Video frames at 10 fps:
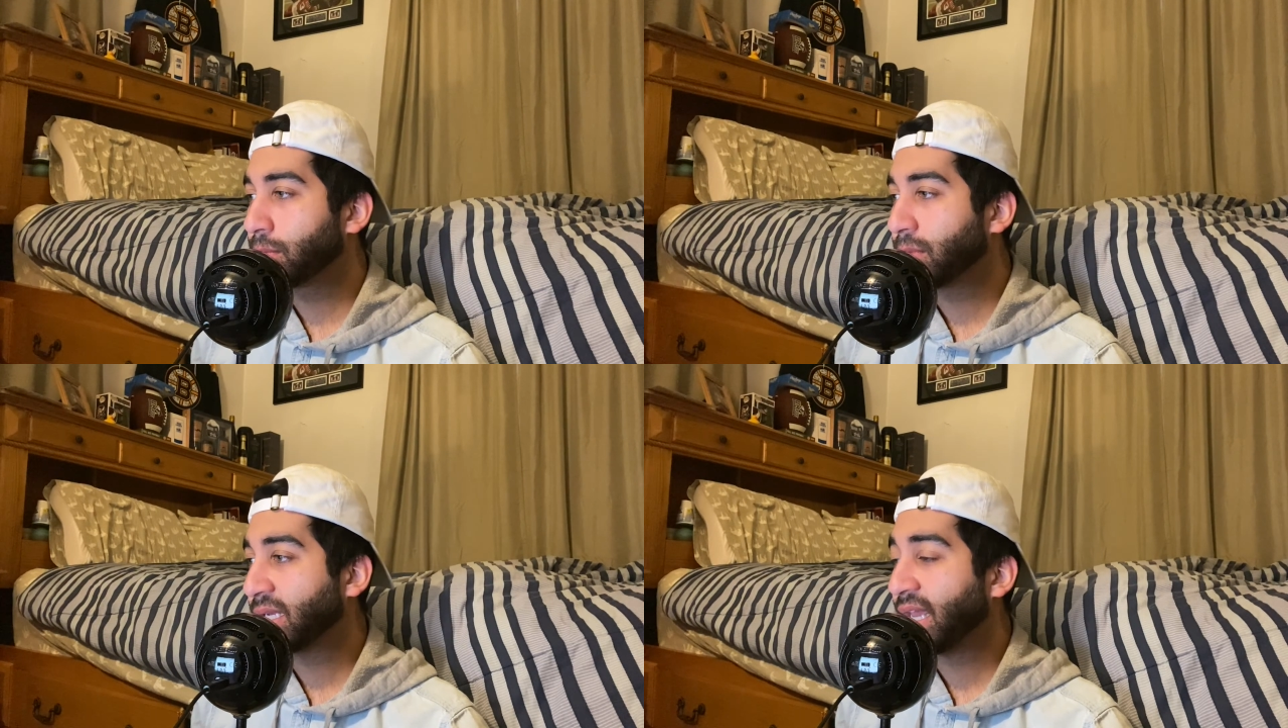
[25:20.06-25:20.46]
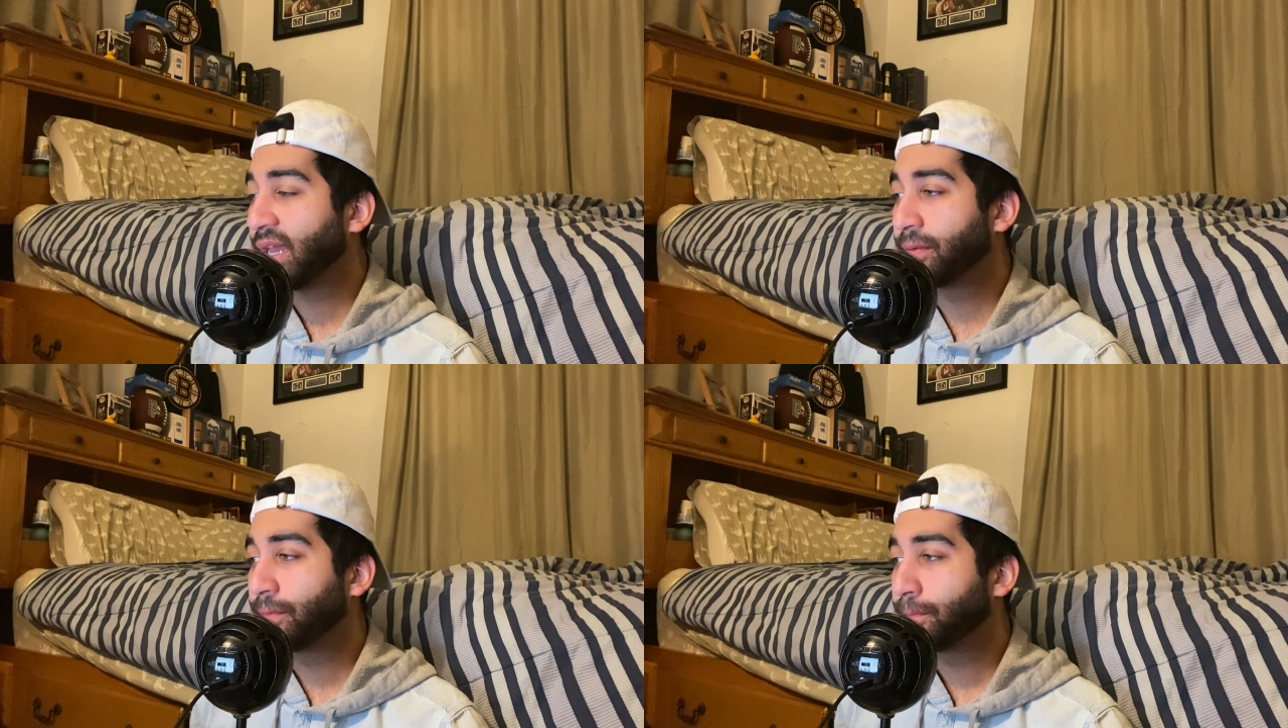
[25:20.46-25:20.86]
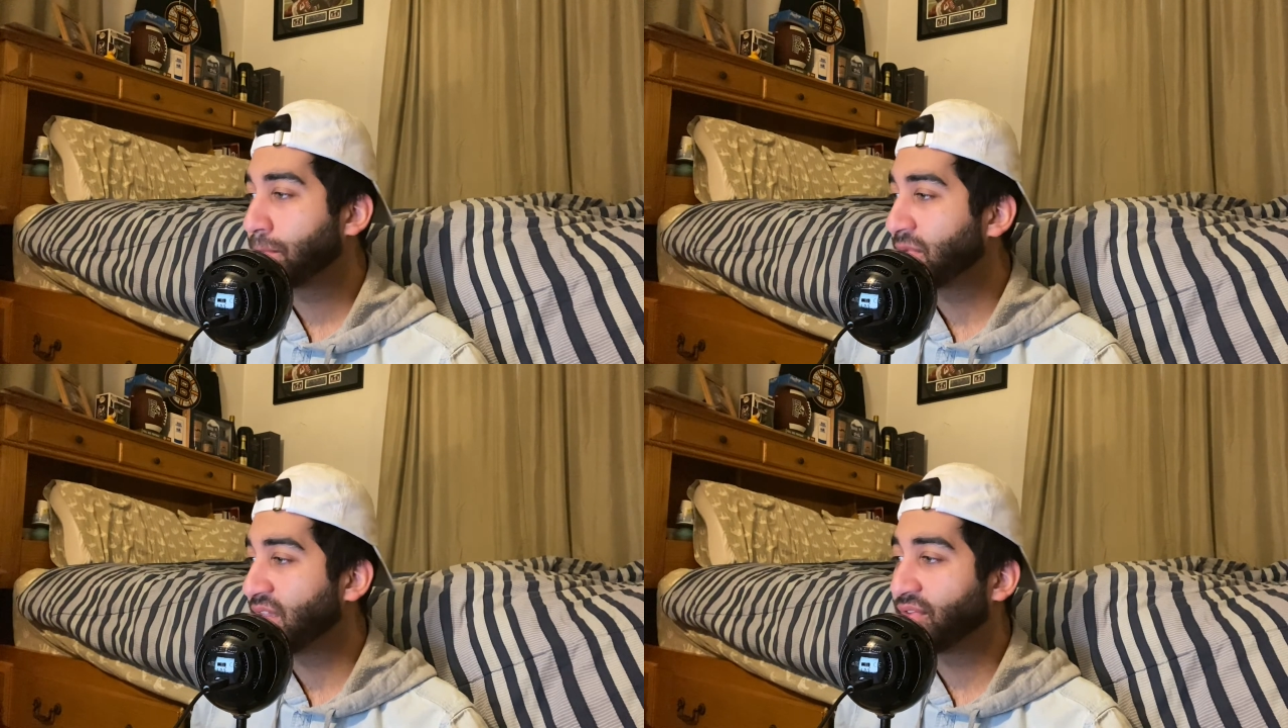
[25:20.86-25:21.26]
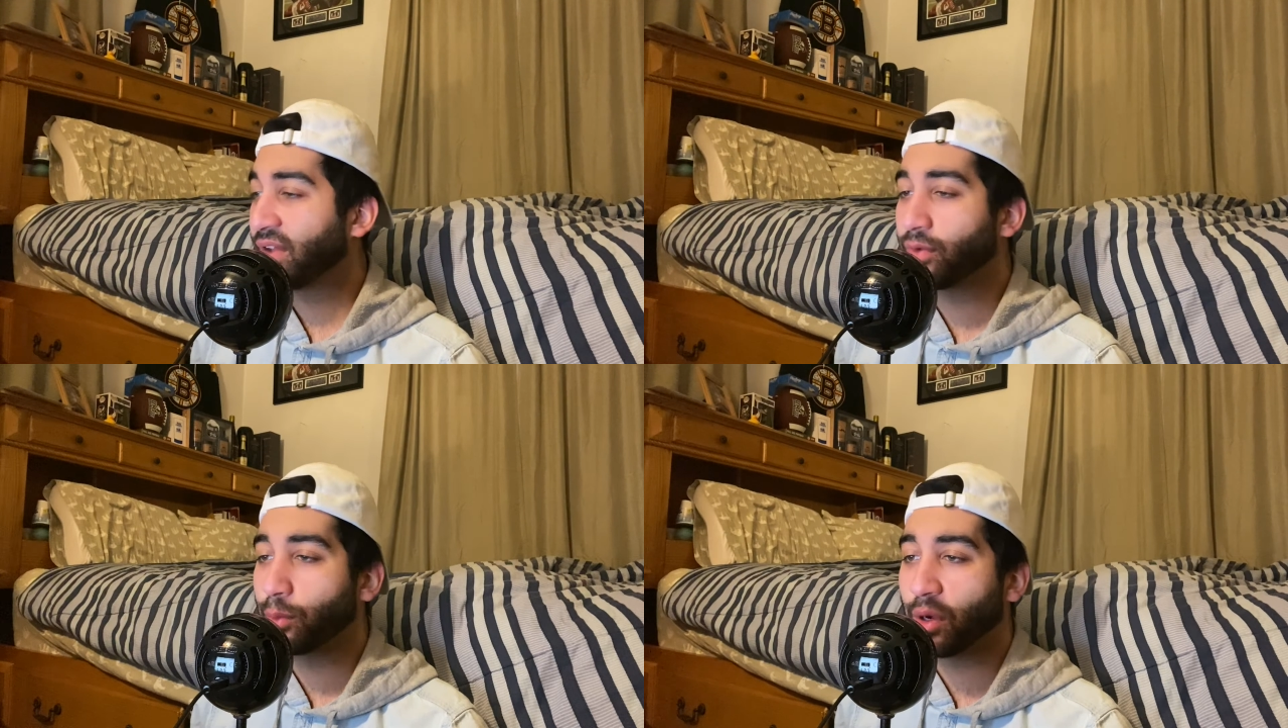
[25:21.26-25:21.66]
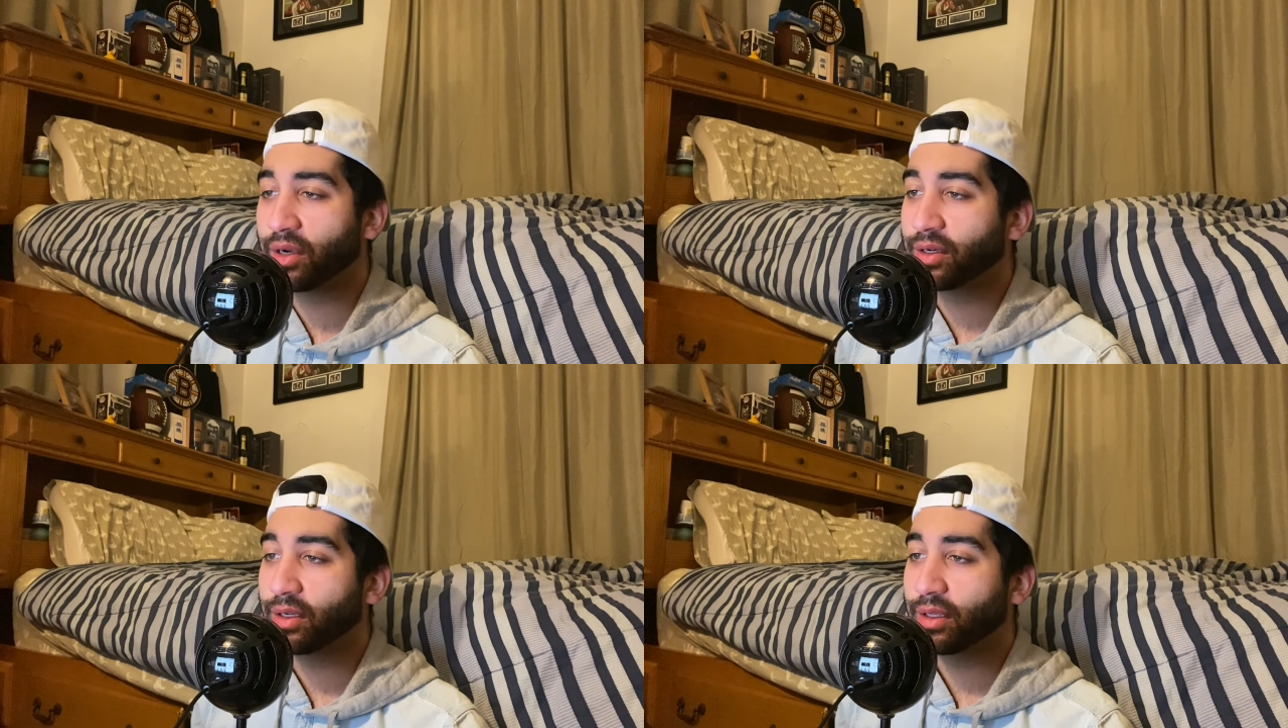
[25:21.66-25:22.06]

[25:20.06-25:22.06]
again, if everyone